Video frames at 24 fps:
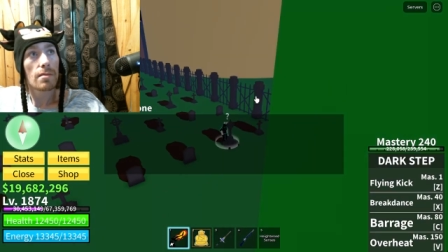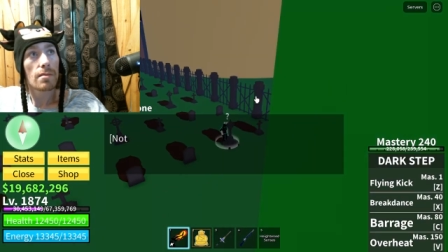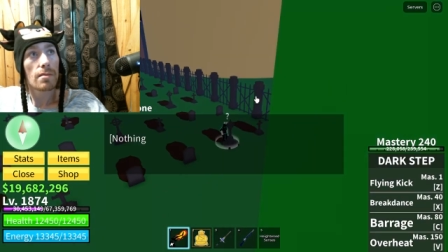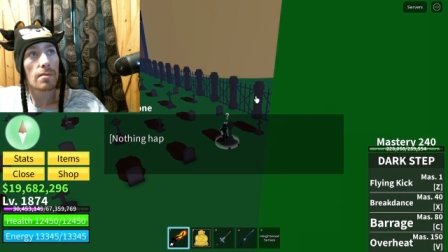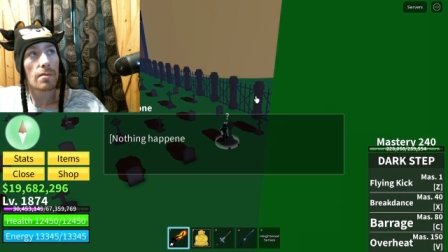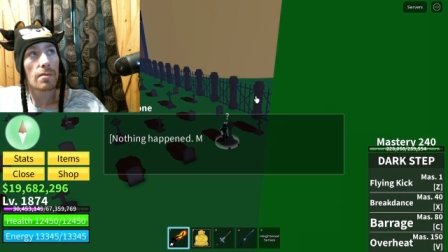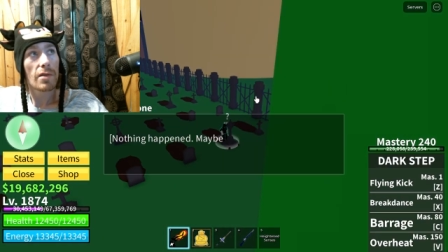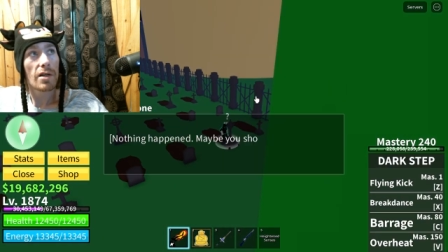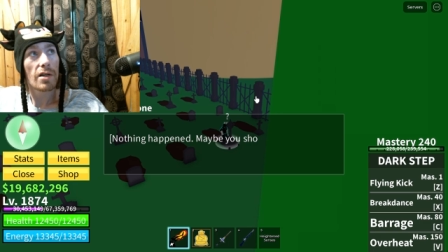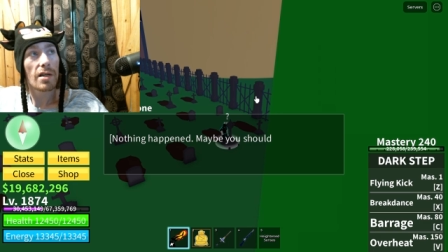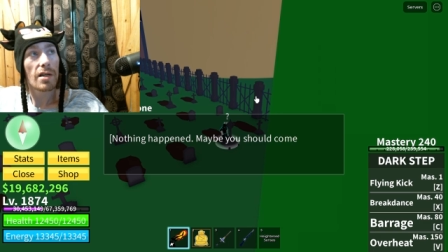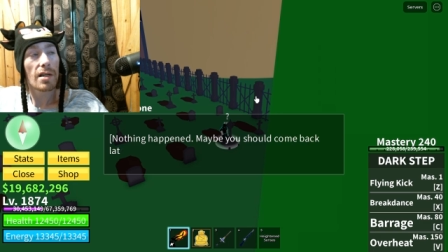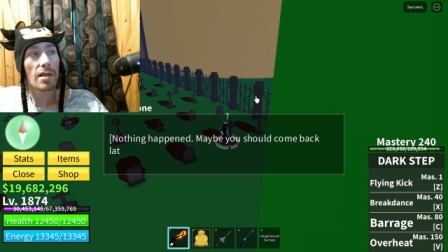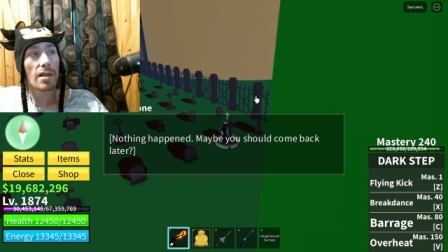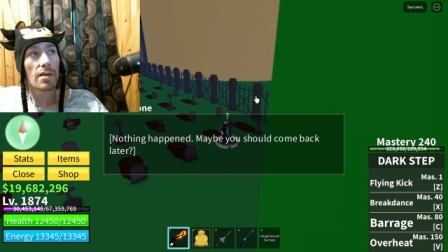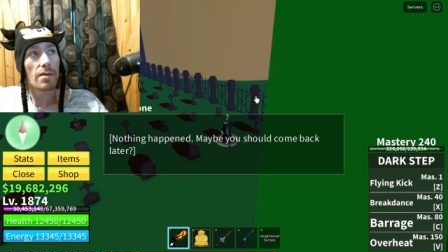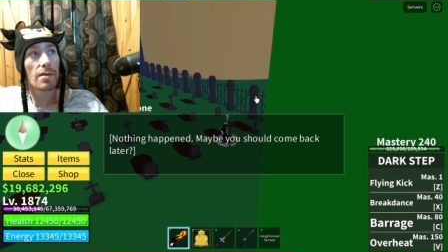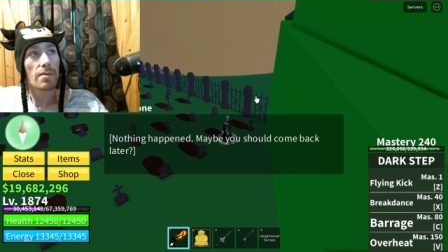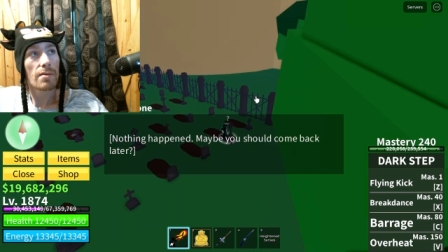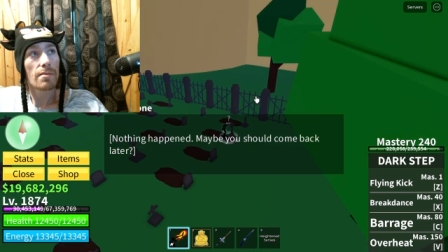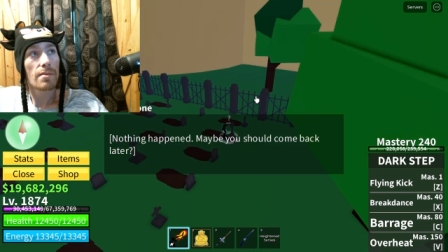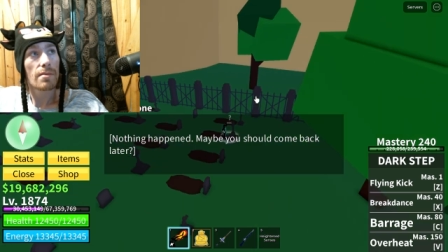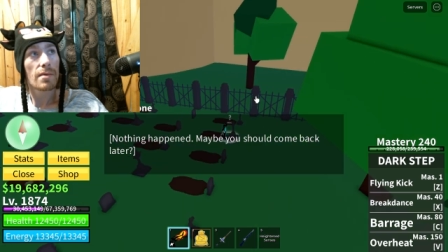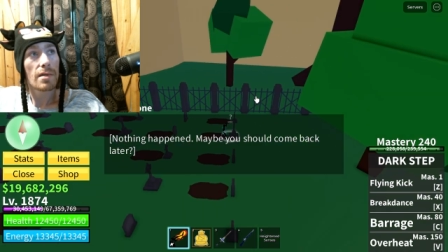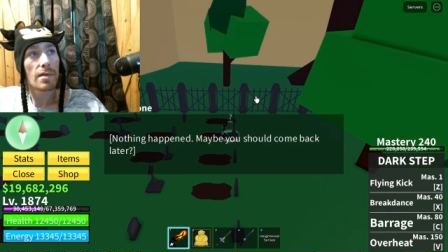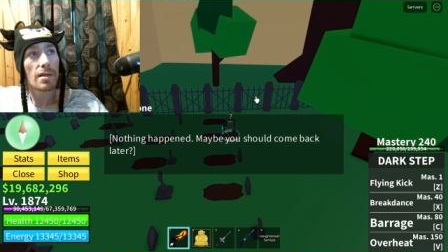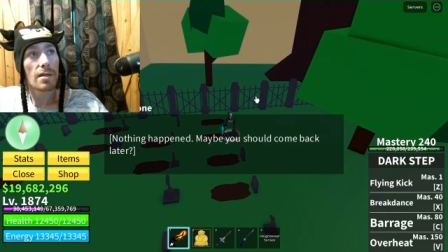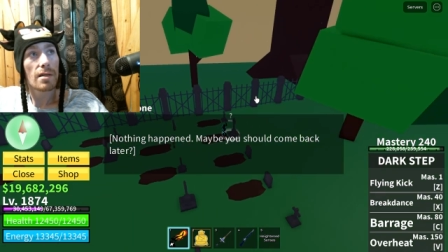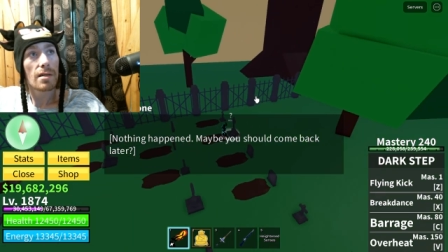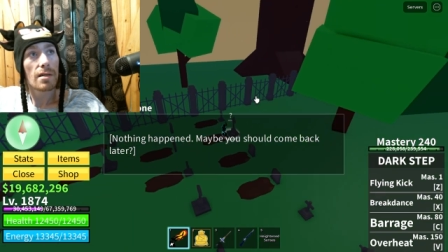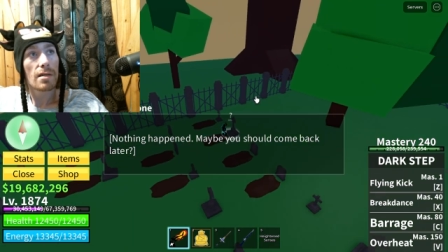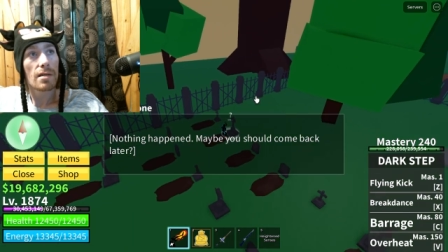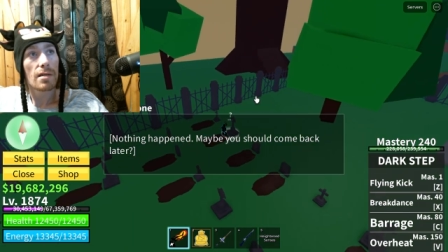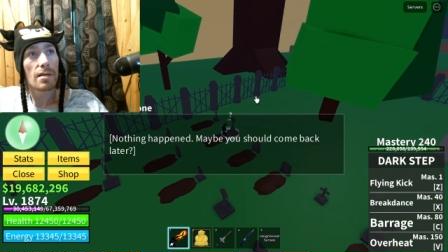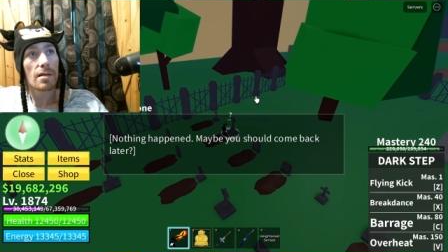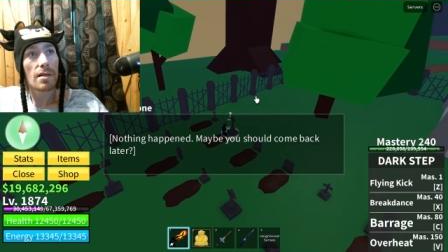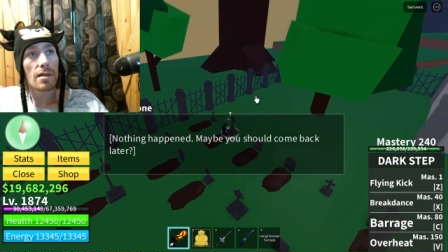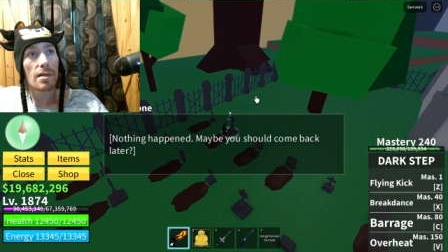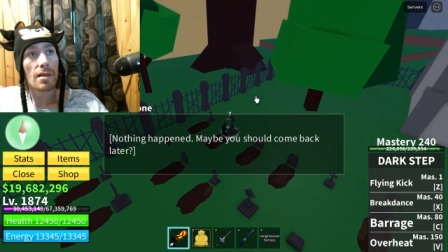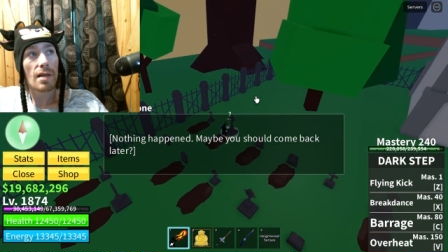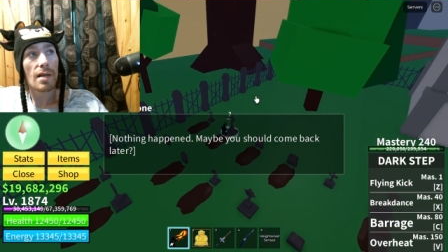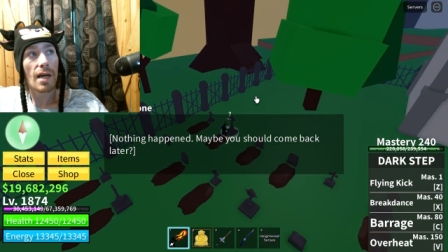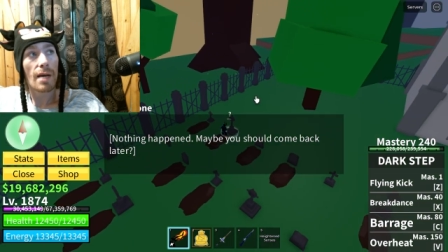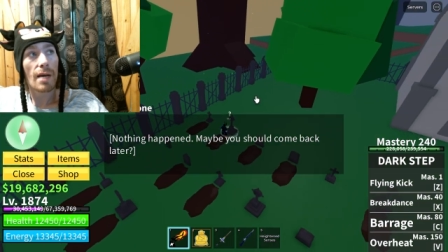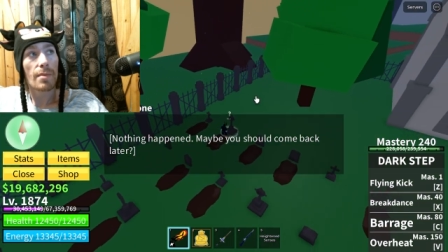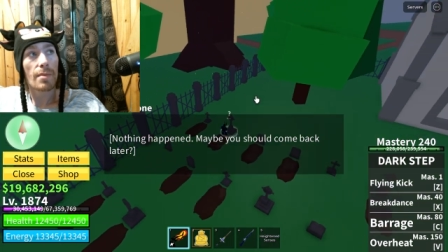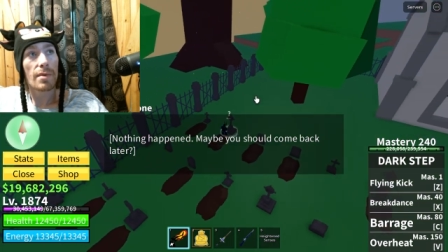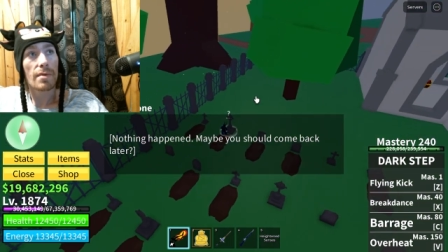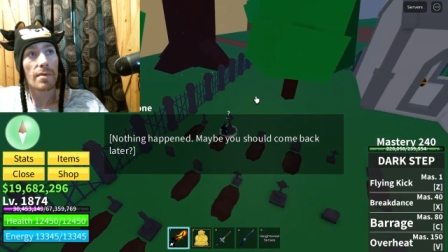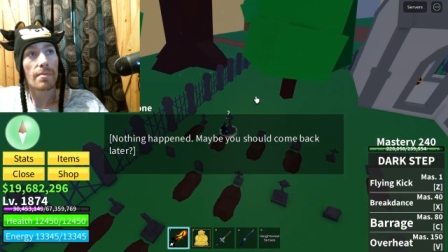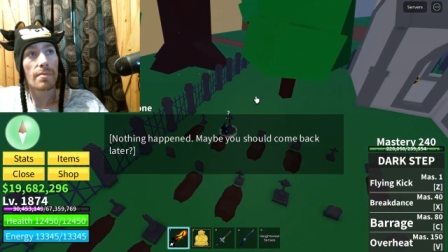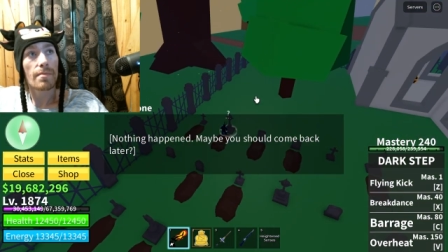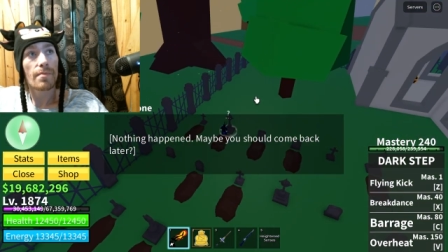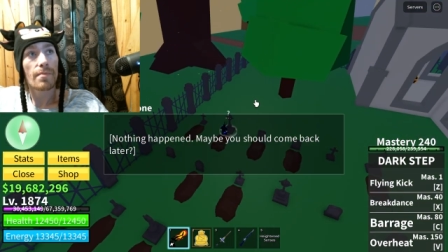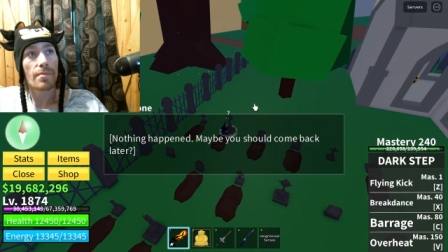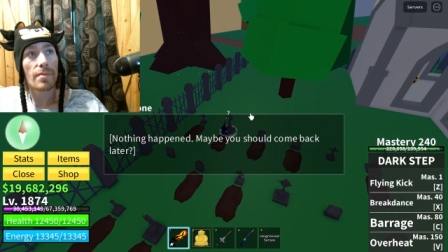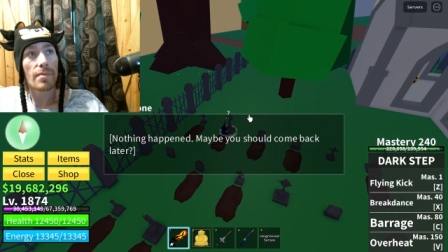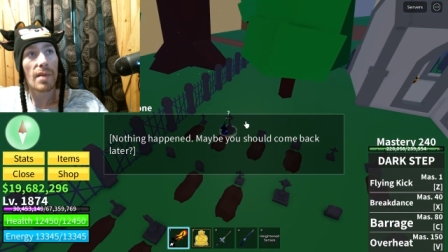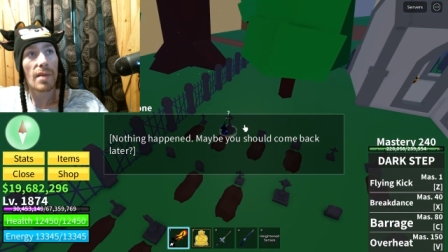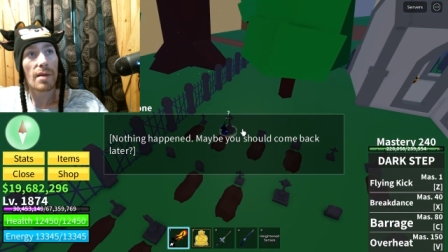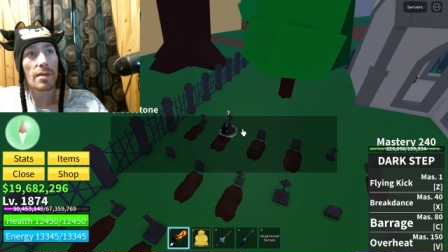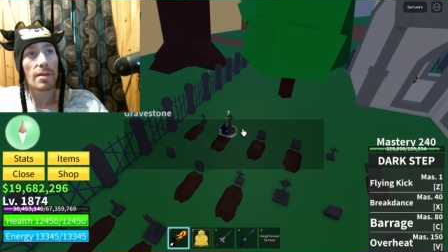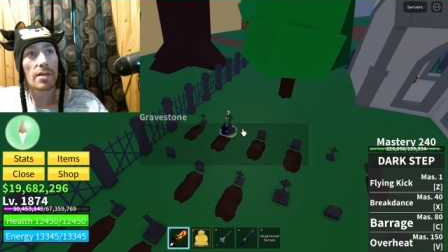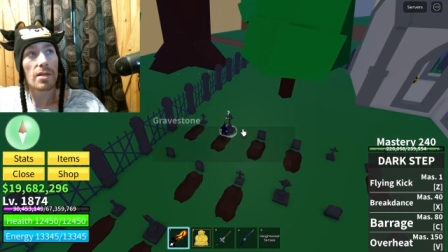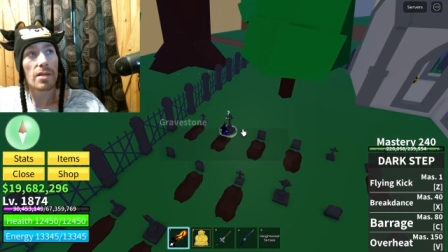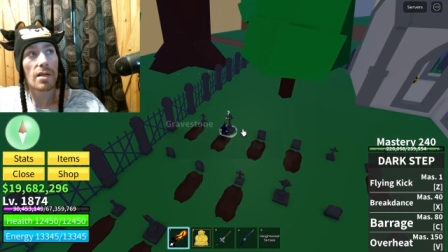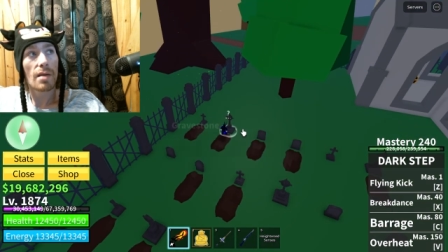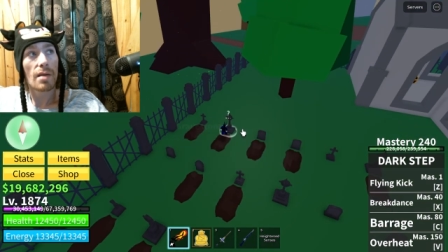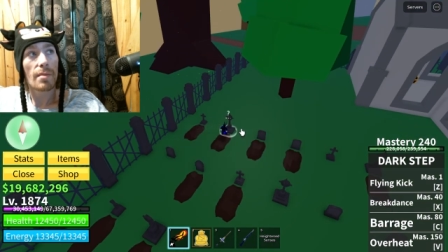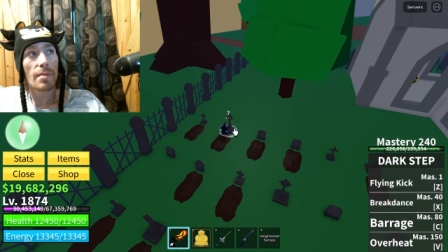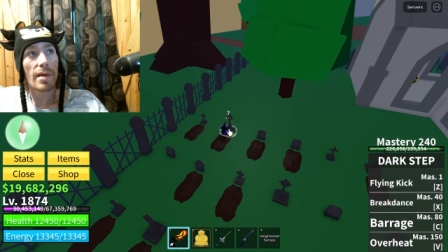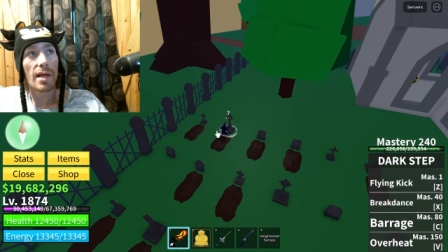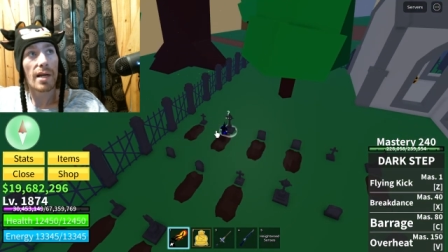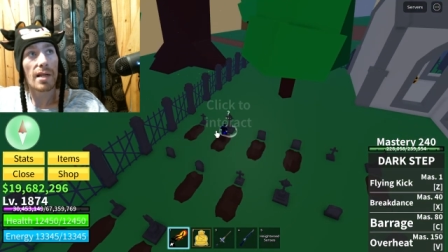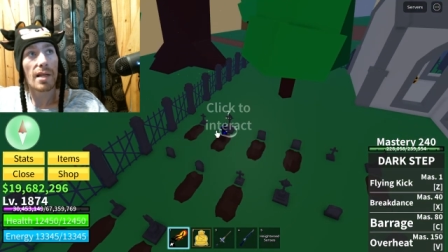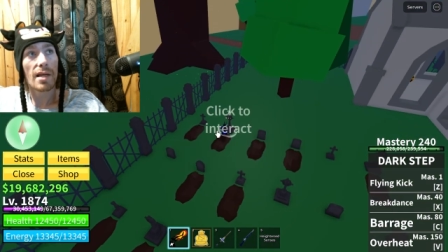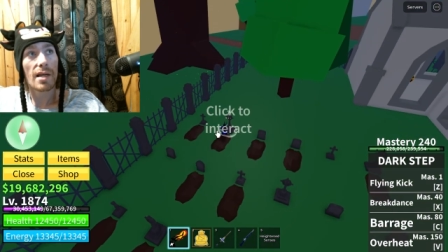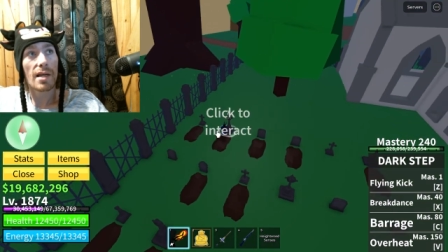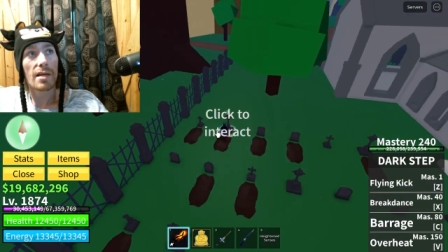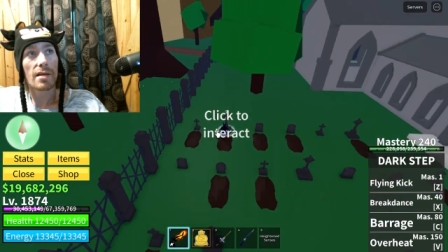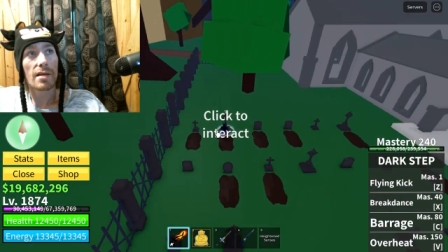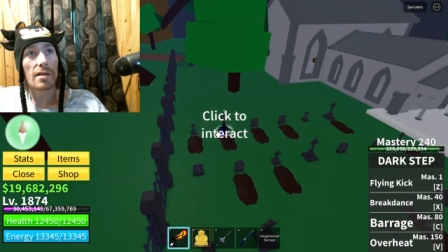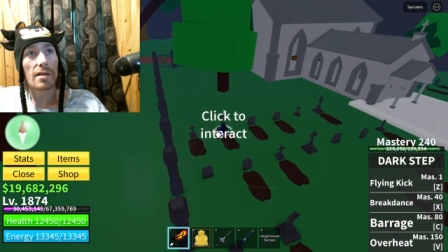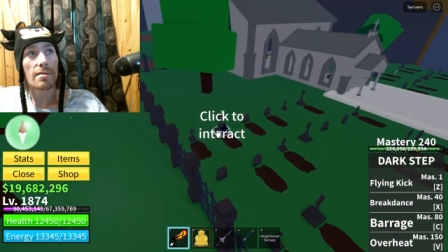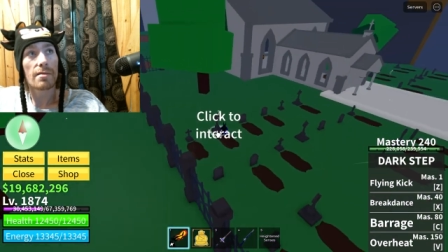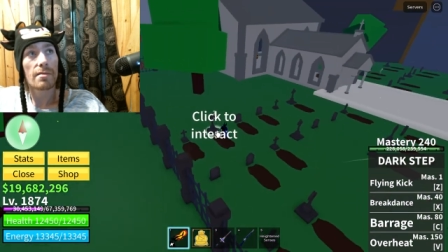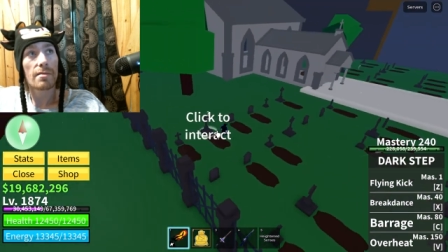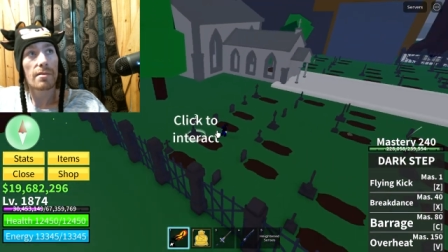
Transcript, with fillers: What did it do? Nothing happened. Maybe you should come back later.